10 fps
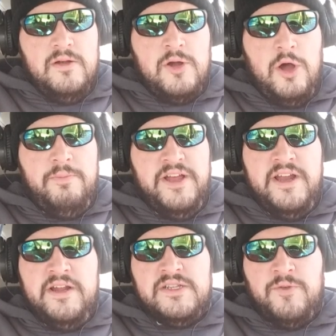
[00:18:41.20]
Callblade
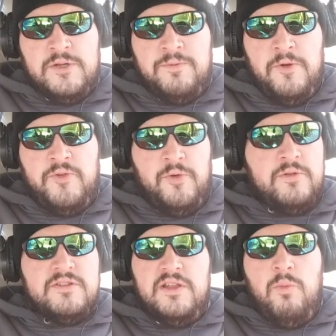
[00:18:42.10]
at its first Pro Tour, there
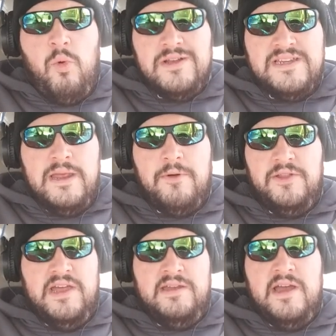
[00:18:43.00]
was only one team
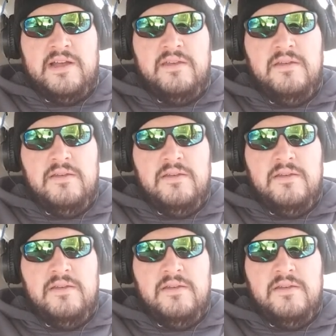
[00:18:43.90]
on that deck.